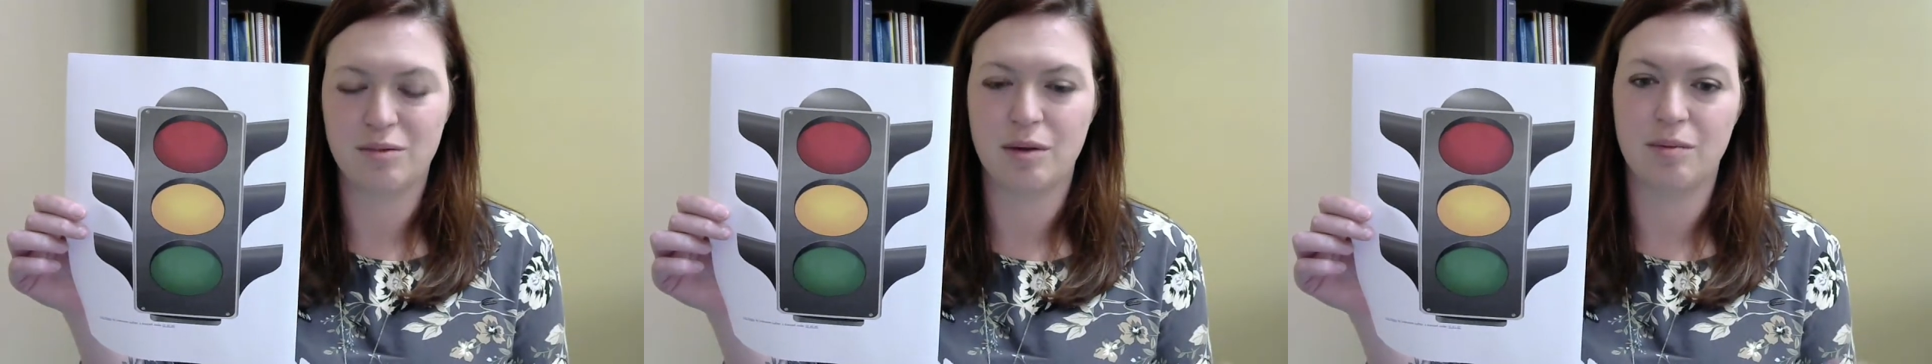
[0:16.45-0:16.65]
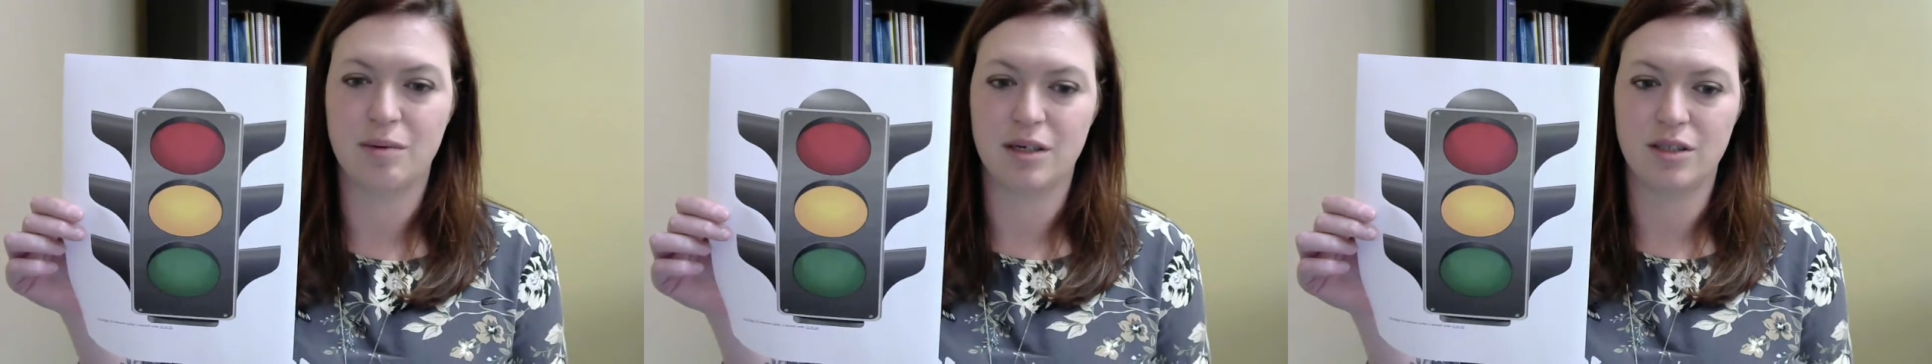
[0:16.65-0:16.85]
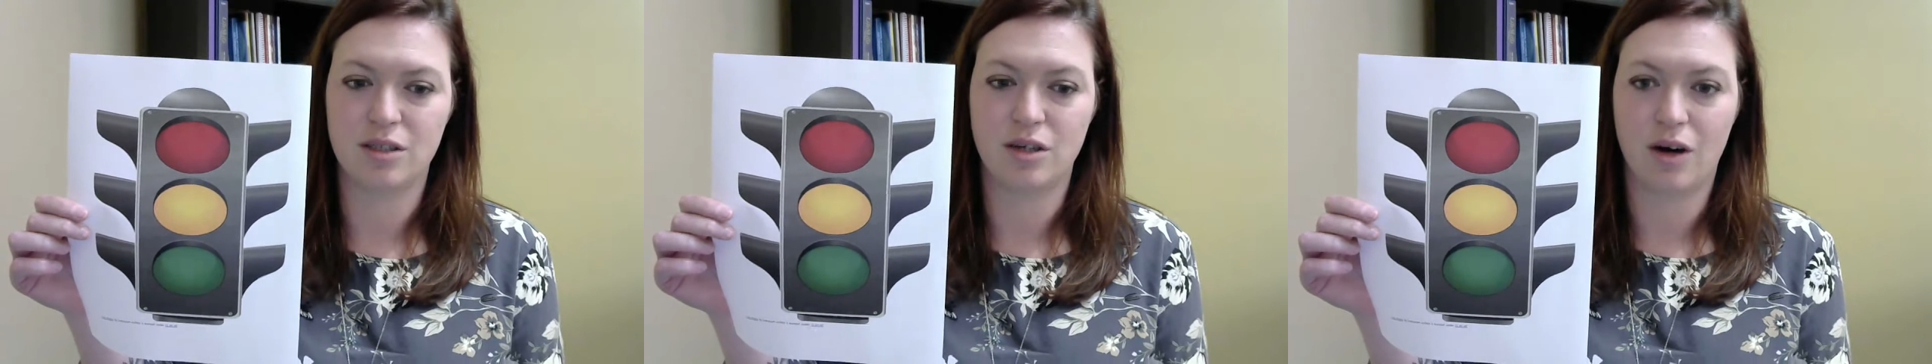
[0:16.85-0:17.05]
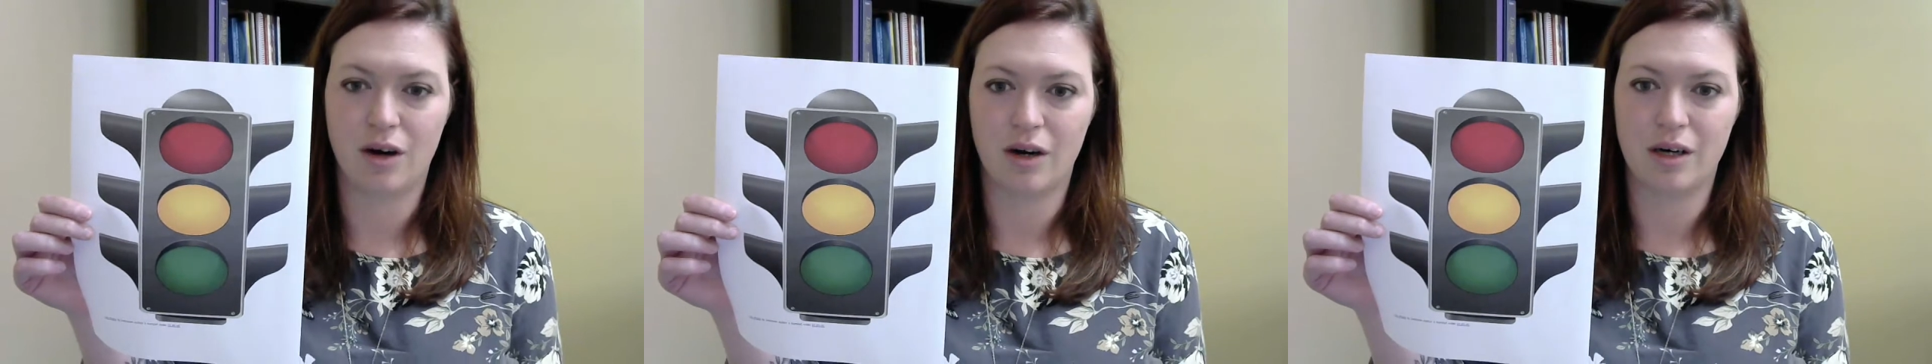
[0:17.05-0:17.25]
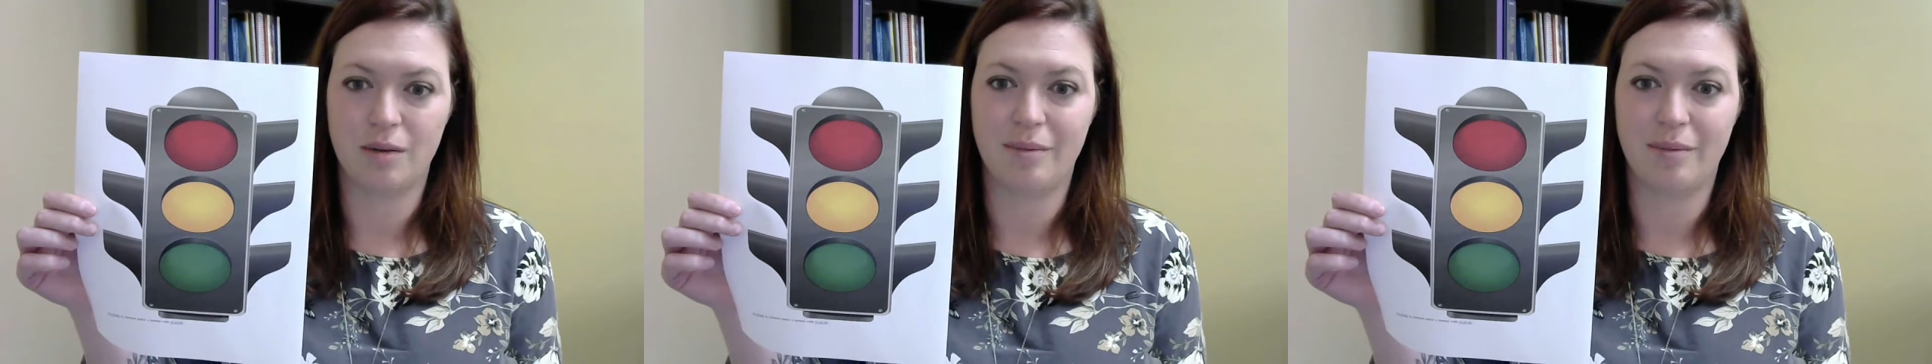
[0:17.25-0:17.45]
we want to
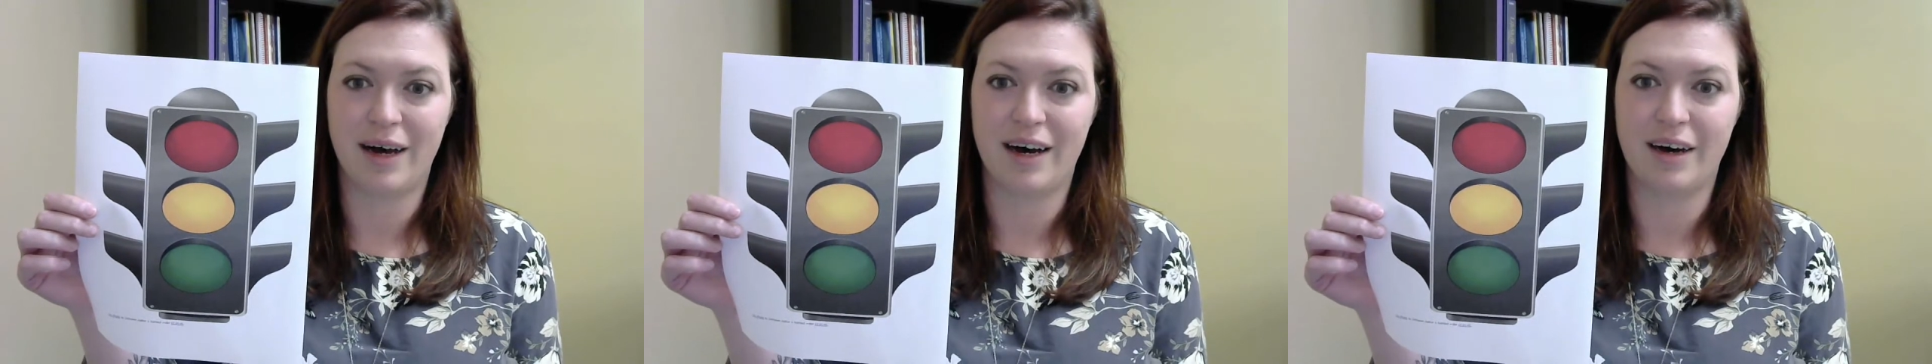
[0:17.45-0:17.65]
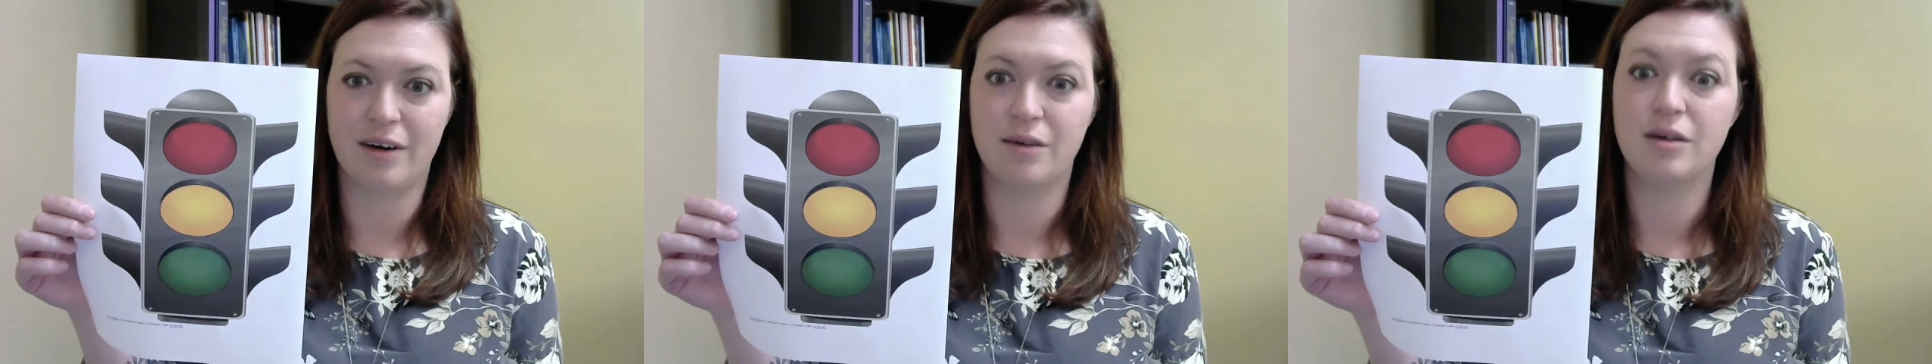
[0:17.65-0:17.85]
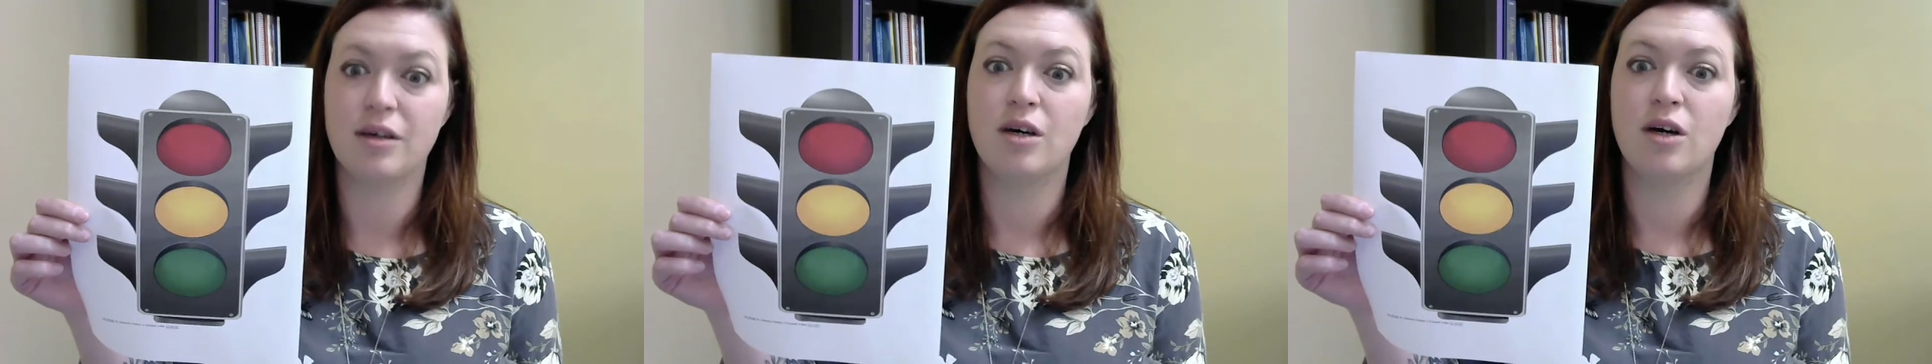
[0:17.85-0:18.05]
talk about